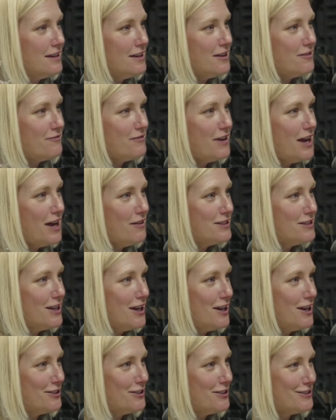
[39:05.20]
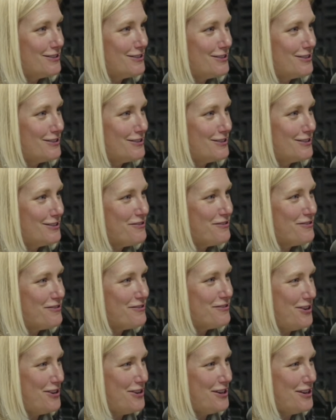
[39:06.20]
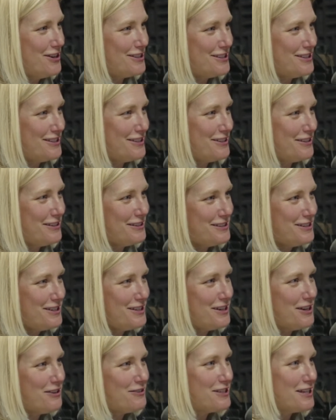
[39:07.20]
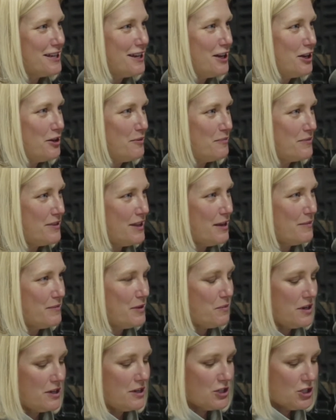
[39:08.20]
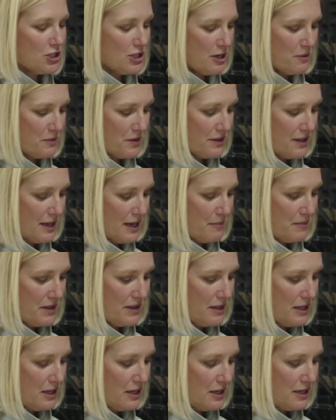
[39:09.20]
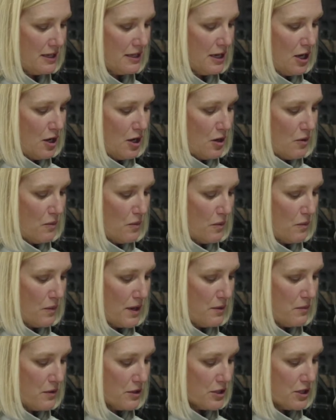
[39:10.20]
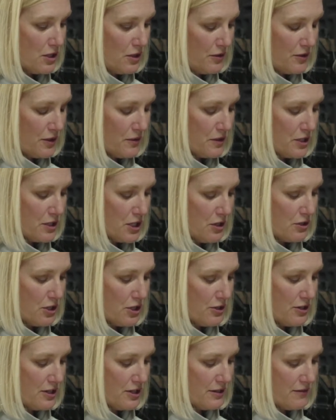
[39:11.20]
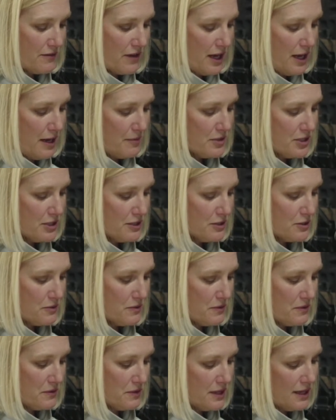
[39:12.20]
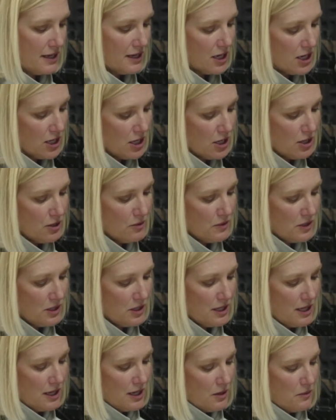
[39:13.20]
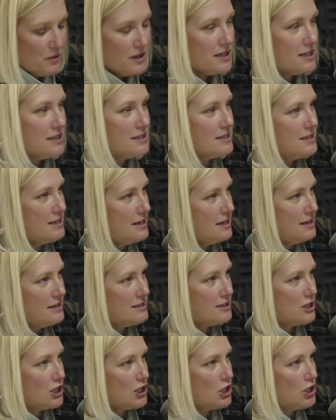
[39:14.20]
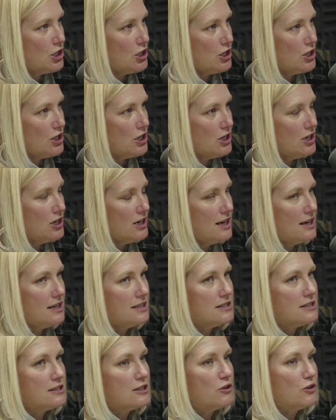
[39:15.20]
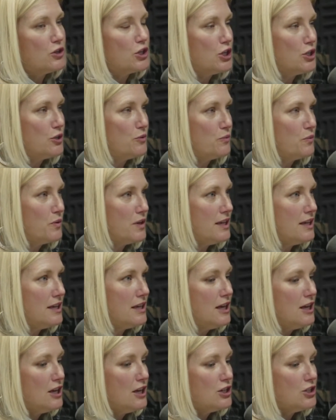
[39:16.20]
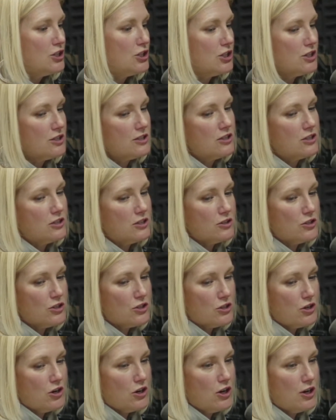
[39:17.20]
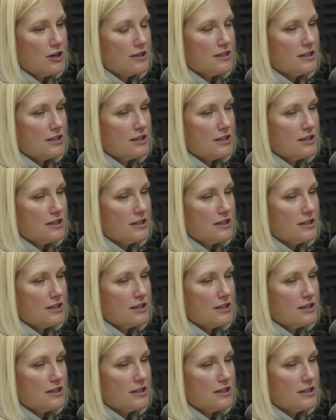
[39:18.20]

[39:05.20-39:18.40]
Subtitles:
$5 gift card to help them, that we could share with them. And then when we were told there were no curative options, we were like, oh, well, what kids need is a cure. And so could we just start